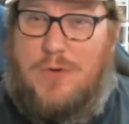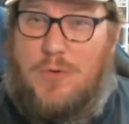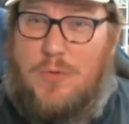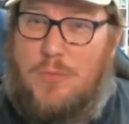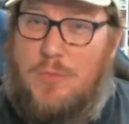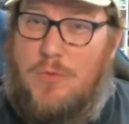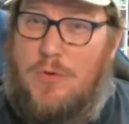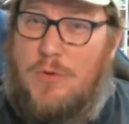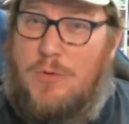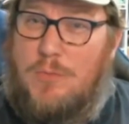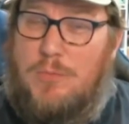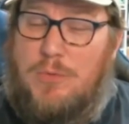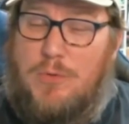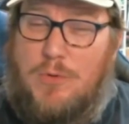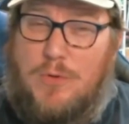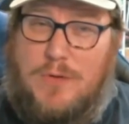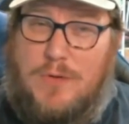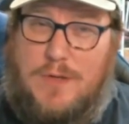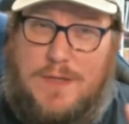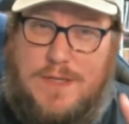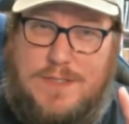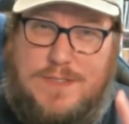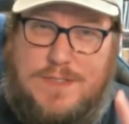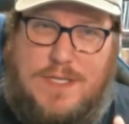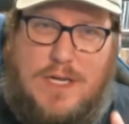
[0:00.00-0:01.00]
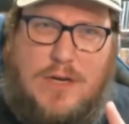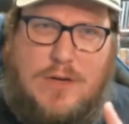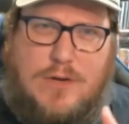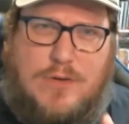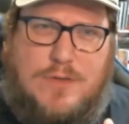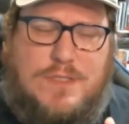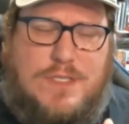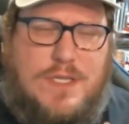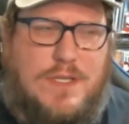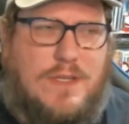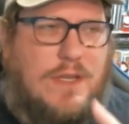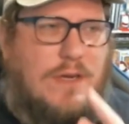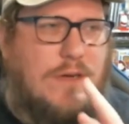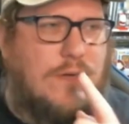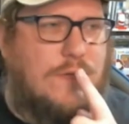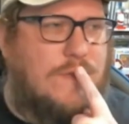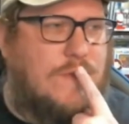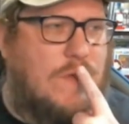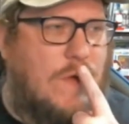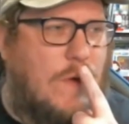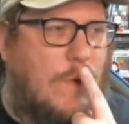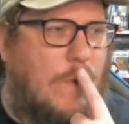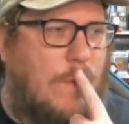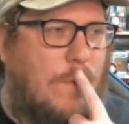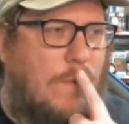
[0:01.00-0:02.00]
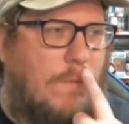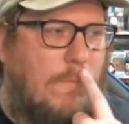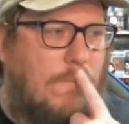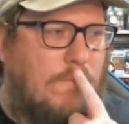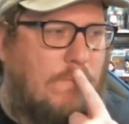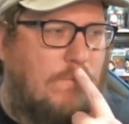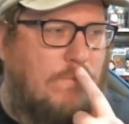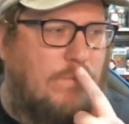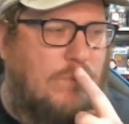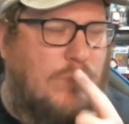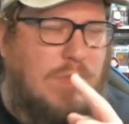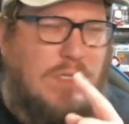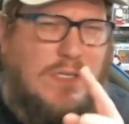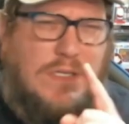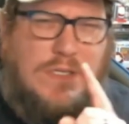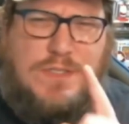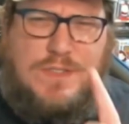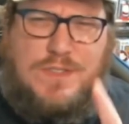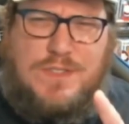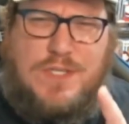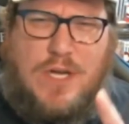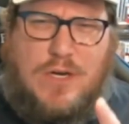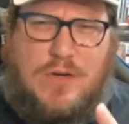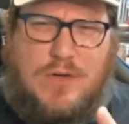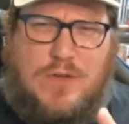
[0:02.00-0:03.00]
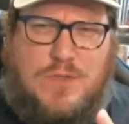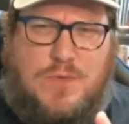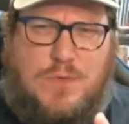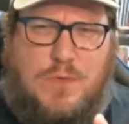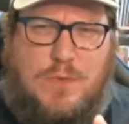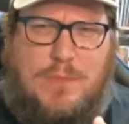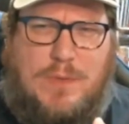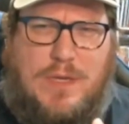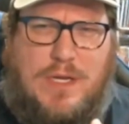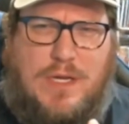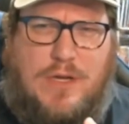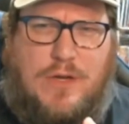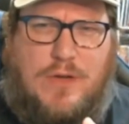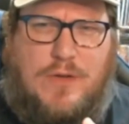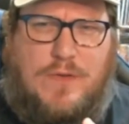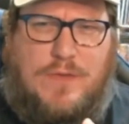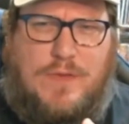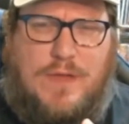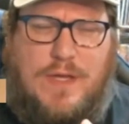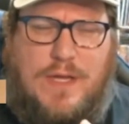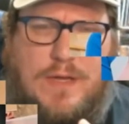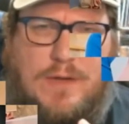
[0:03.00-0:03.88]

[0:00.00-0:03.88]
or more importantly, suckers in there, so Suckers would be a good thing.